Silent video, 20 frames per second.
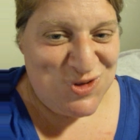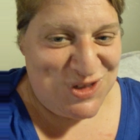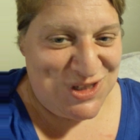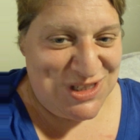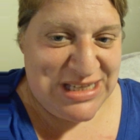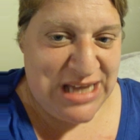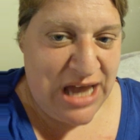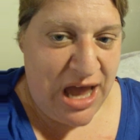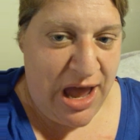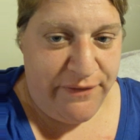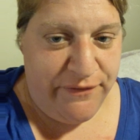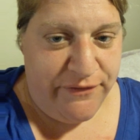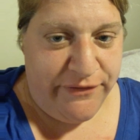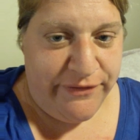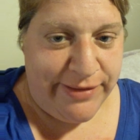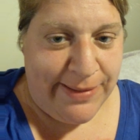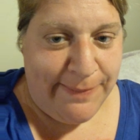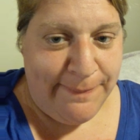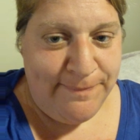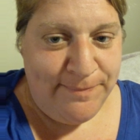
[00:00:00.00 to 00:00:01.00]
stuff.
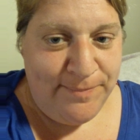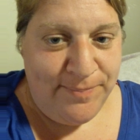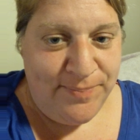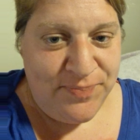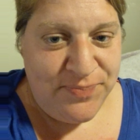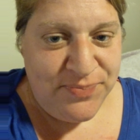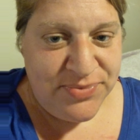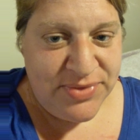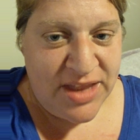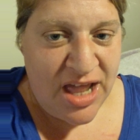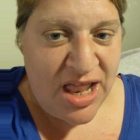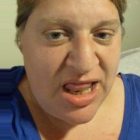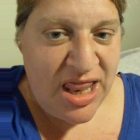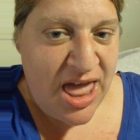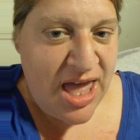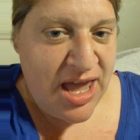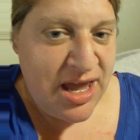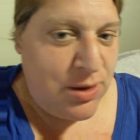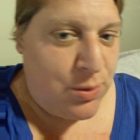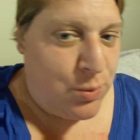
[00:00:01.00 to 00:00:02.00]

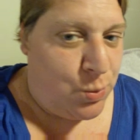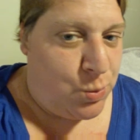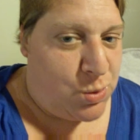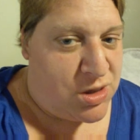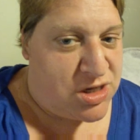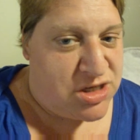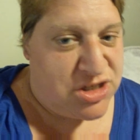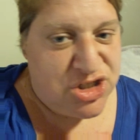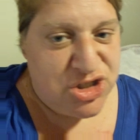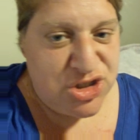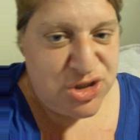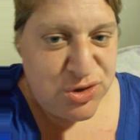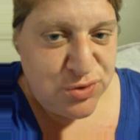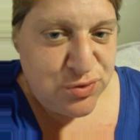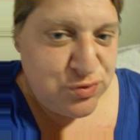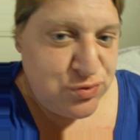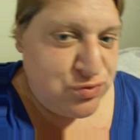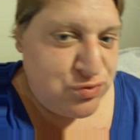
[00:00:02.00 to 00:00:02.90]
Like, would you